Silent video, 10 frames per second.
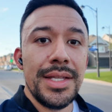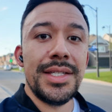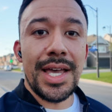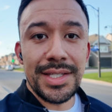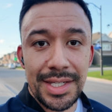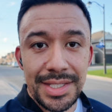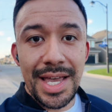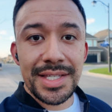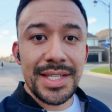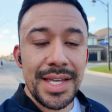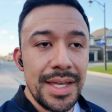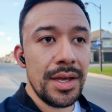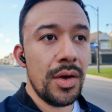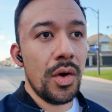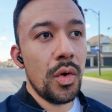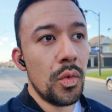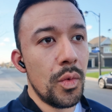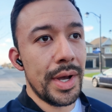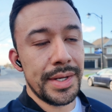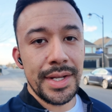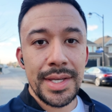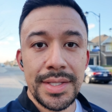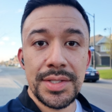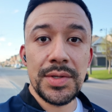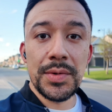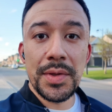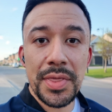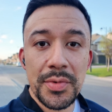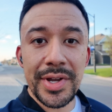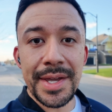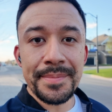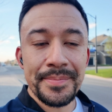Testing, testing. 1, 2, 3.